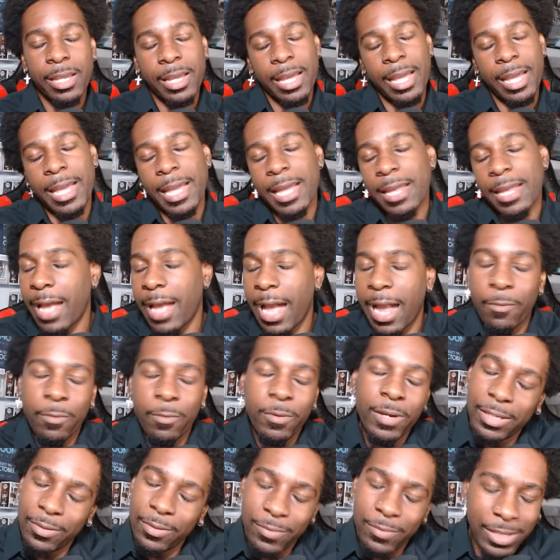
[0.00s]
And I
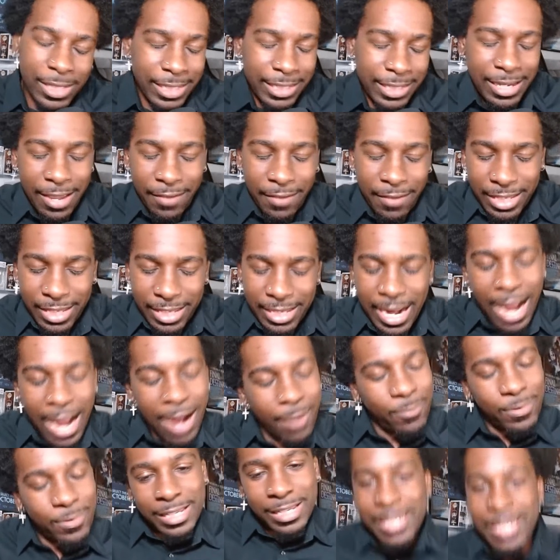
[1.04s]
really, really loved it. I
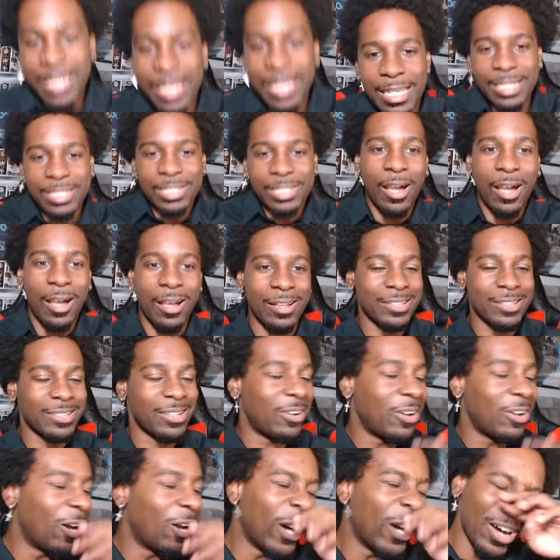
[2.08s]
really did, y'all.
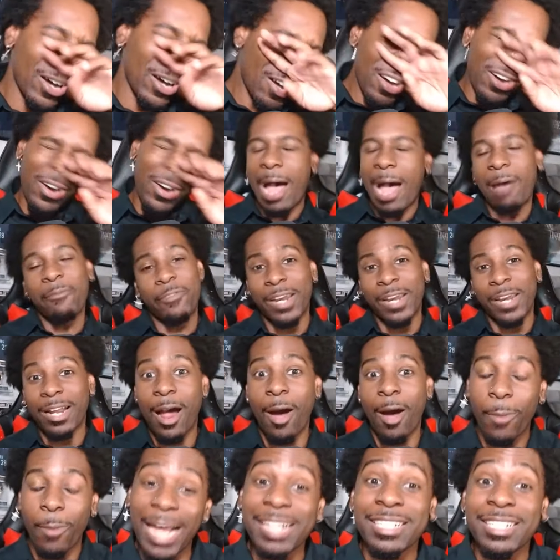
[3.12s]
Oh, I'm finna
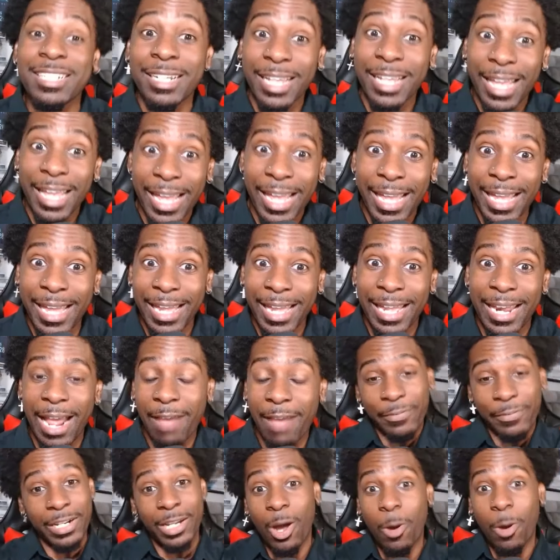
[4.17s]
go watch it again.
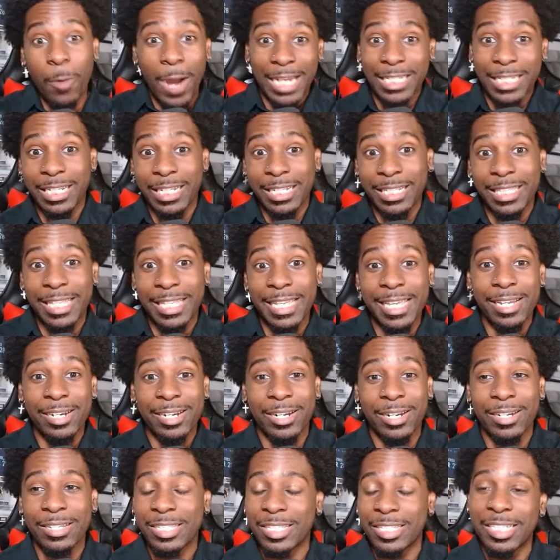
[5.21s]
I'm finna go watch it in
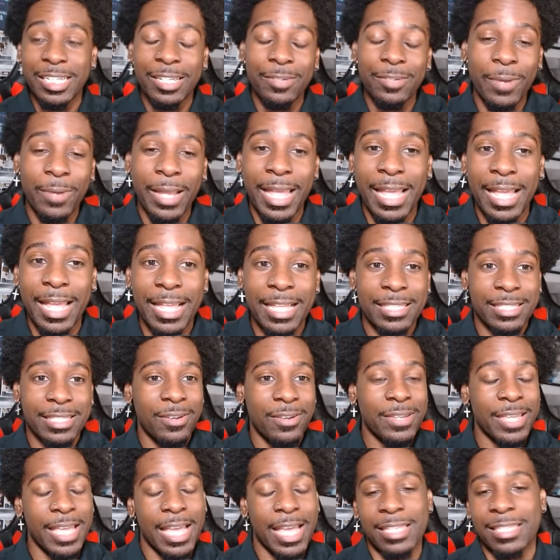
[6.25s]
theaters. Gee whiz. So,
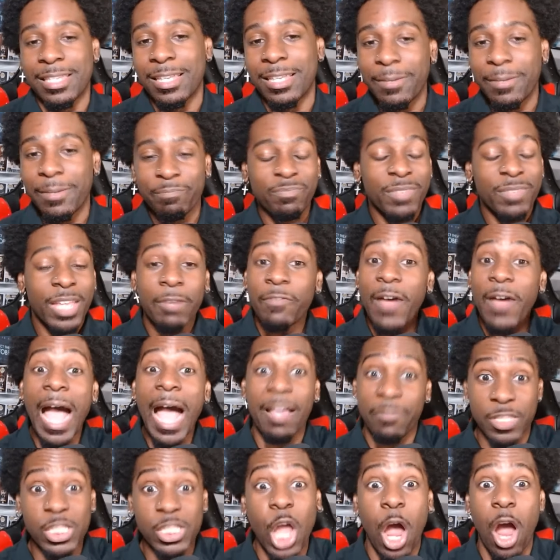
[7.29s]
yes,
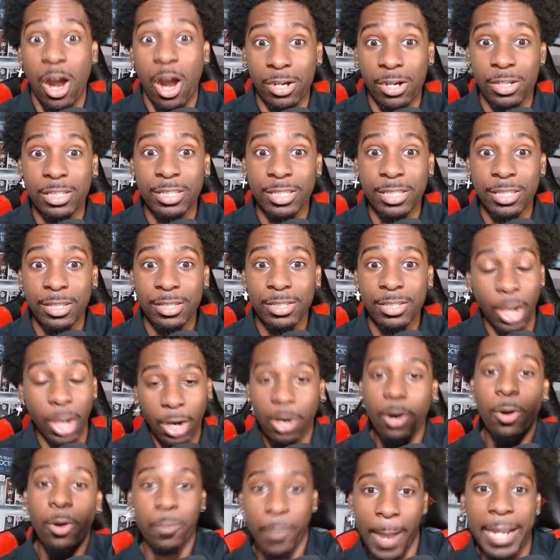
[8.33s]
5 stars to
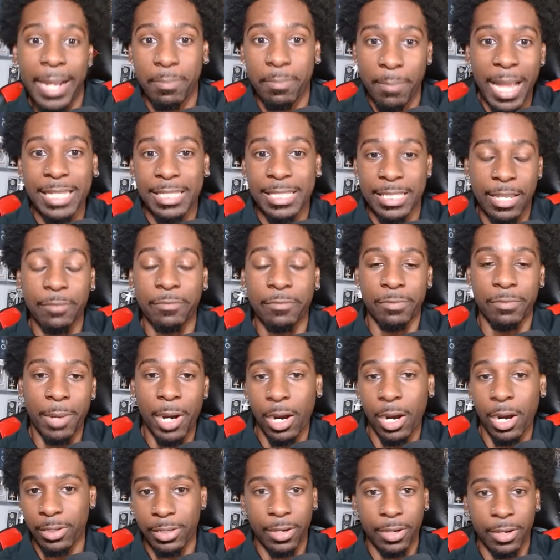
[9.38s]
correct myself from
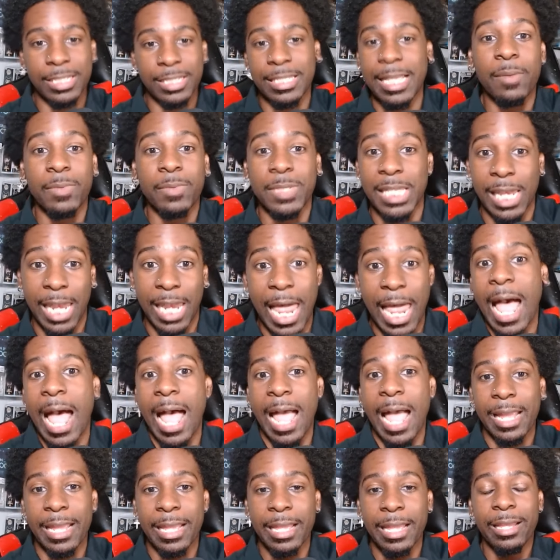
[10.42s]
earlier, because that was a
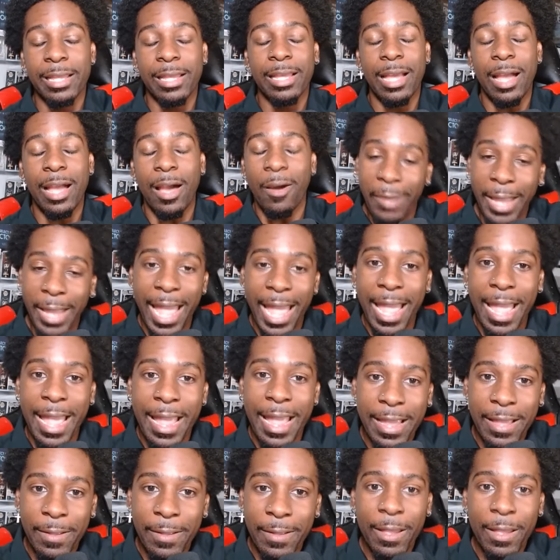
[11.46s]
lie. Okay.